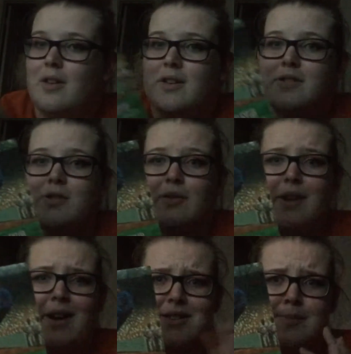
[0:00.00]
So
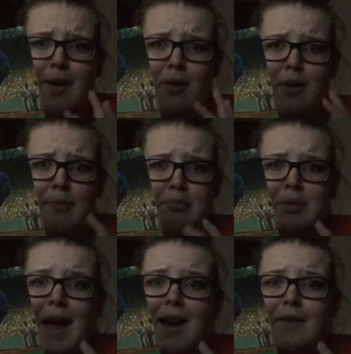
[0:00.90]
yeah, it's about a
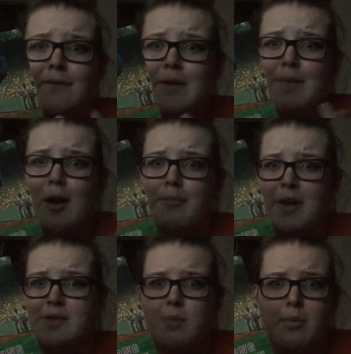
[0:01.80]
black female
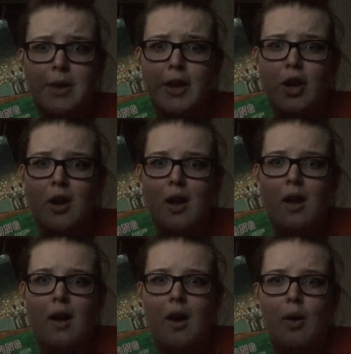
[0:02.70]
baseball player,
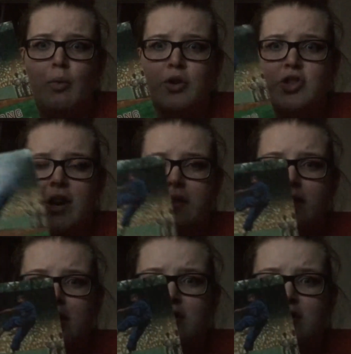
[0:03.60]
which I think